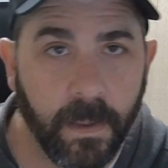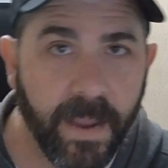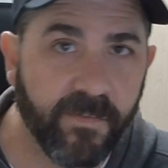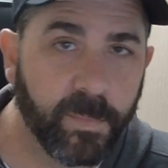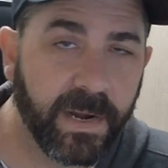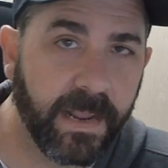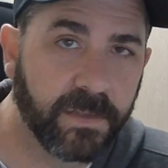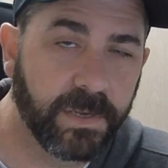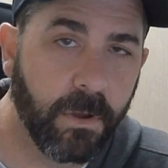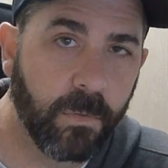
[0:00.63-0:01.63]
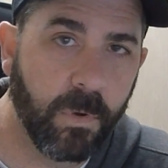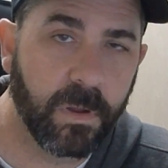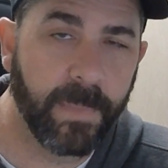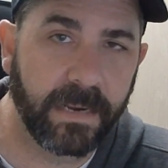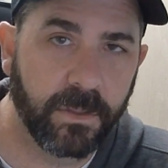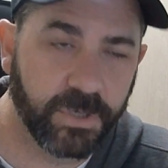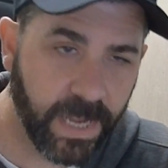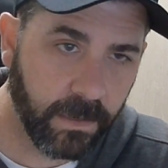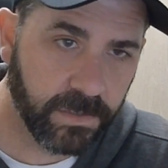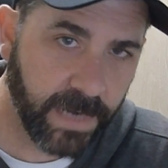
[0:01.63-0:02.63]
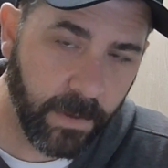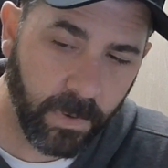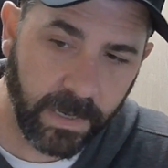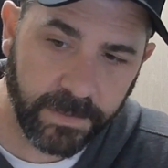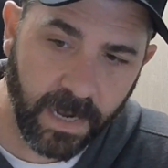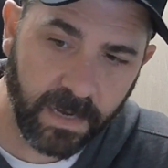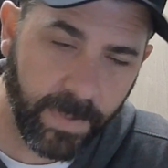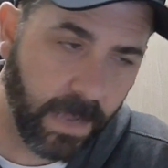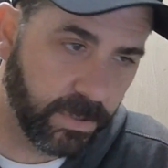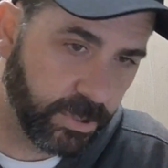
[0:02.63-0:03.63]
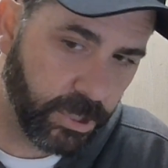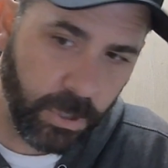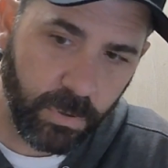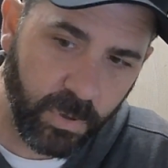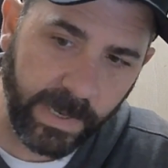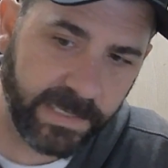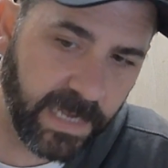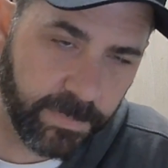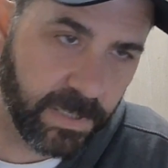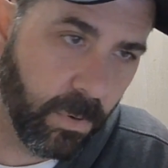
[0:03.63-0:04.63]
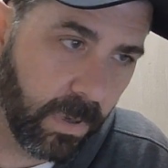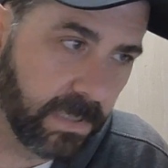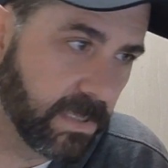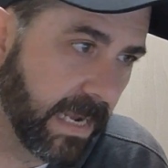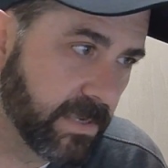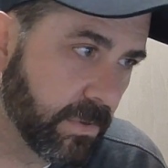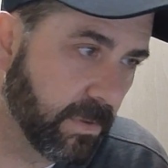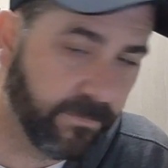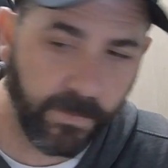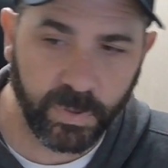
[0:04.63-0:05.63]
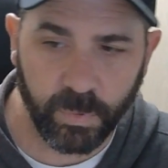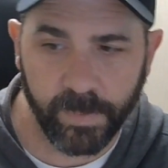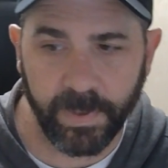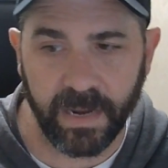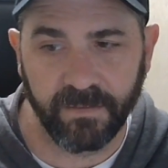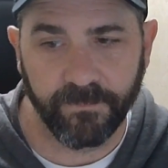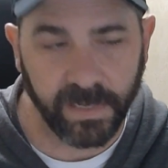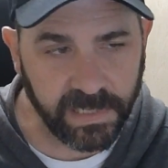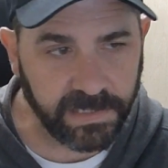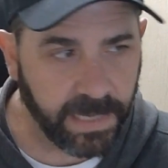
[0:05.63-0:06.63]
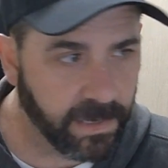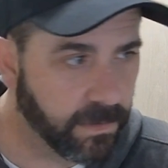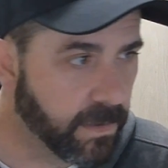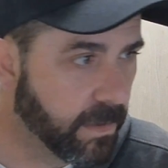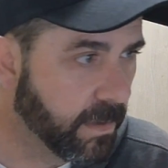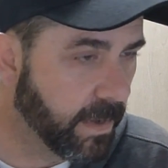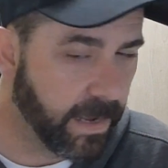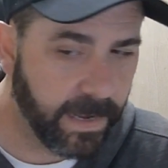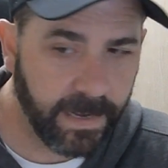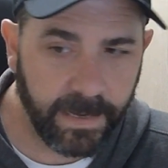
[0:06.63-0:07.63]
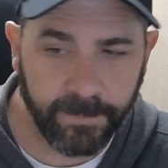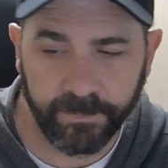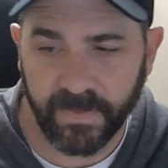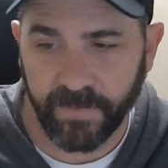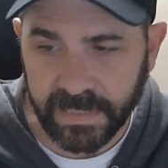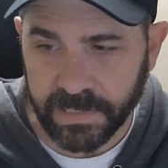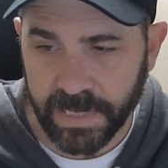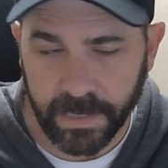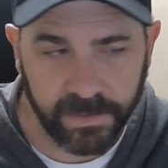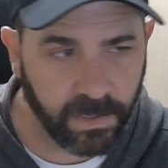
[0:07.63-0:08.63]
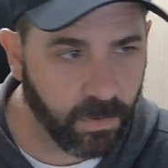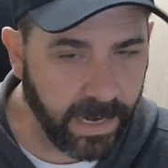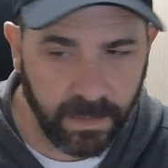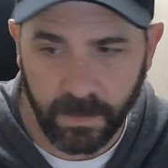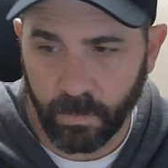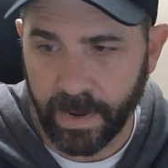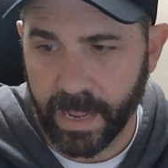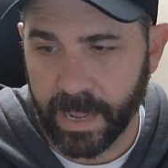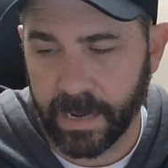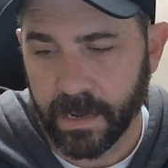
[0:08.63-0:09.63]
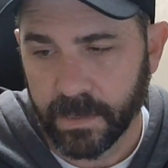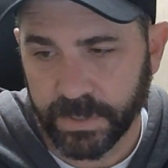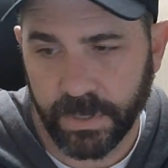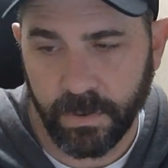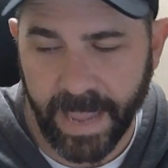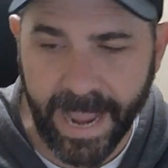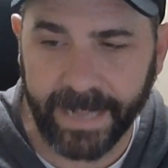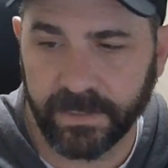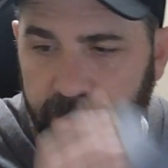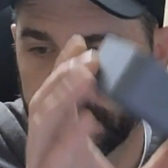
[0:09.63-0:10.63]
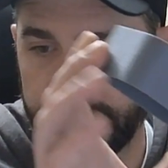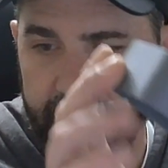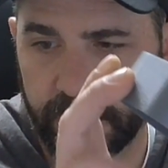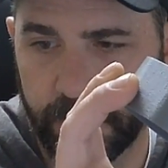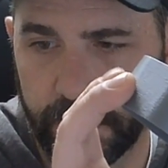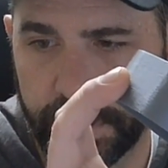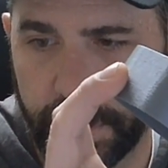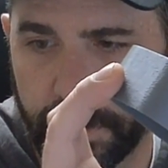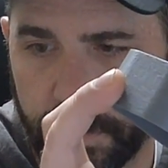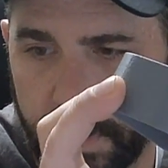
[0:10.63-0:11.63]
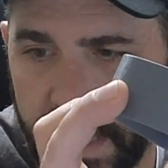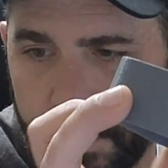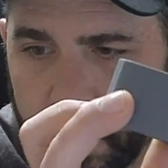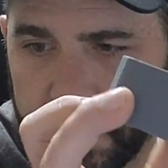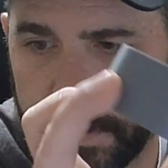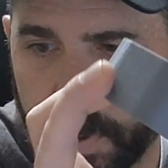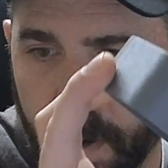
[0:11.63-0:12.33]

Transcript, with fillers: Hey everybody, how's it going? Welcome back to the channel. Tonight we're going to talk about two quick tips in Orca Slicer. The first one being Fuzzy Skin. Fuzzy Skin is a great little way to add some texture to your 3D printed